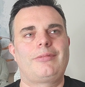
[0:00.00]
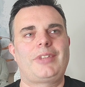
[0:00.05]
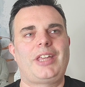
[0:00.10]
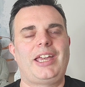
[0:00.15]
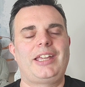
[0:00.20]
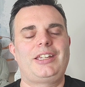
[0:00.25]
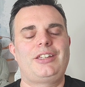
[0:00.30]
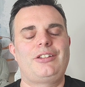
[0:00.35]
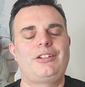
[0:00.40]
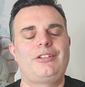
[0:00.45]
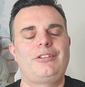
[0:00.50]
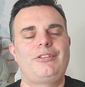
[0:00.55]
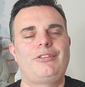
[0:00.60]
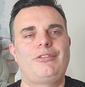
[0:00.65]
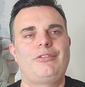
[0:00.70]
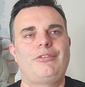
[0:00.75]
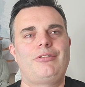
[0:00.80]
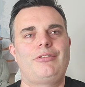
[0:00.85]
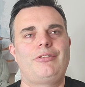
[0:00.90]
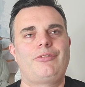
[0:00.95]
I can
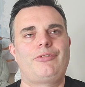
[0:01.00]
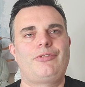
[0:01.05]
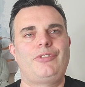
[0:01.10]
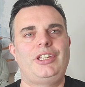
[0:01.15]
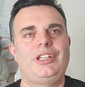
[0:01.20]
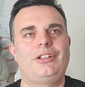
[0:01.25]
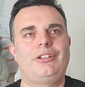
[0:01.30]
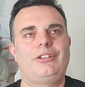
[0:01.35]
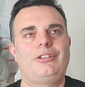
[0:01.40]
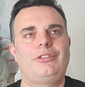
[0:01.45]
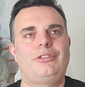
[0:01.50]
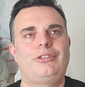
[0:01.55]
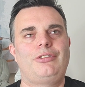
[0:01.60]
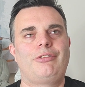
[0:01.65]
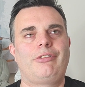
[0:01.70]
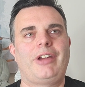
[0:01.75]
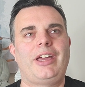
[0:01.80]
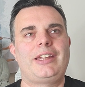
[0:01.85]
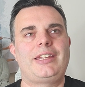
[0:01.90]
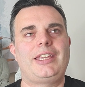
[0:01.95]
feel
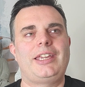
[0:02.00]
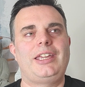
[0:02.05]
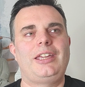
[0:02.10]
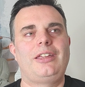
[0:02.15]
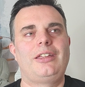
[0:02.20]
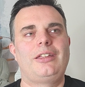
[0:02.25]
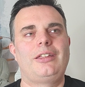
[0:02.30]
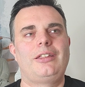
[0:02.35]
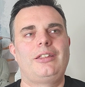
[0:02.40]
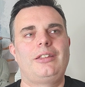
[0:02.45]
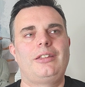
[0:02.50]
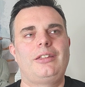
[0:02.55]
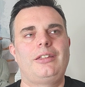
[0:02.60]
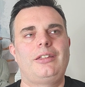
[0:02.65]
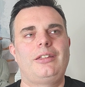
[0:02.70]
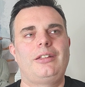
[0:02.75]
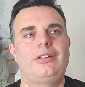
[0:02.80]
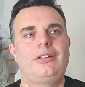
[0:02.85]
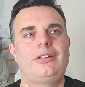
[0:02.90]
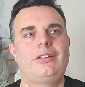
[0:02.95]
already
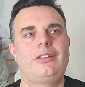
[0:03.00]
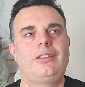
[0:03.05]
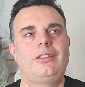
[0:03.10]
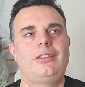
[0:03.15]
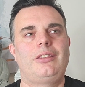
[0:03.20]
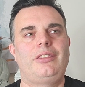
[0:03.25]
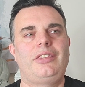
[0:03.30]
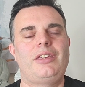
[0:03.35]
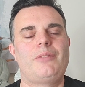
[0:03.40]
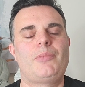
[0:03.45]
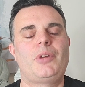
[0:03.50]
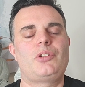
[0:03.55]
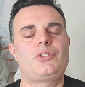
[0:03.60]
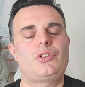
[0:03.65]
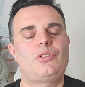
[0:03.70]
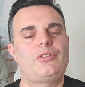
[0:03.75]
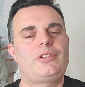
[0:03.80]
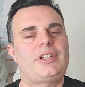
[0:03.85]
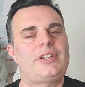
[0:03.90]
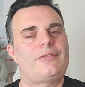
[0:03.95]
the
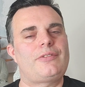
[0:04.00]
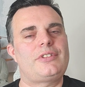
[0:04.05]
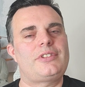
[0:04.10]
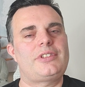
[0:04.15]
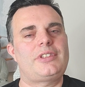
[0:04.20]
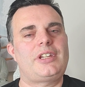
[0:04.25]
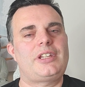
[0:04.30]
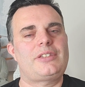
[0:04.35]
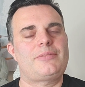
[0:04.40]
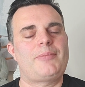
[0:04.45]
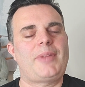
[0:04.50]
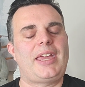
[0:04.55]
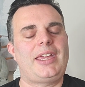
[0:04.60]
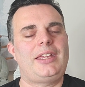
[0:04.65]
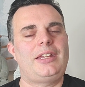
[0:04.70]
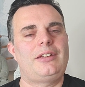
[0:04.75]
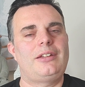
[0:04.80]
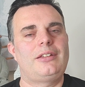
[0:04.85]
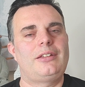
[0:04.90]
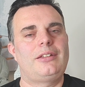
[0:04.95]
emotional difference that it's
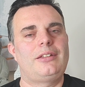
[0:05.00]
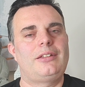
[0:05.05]
made.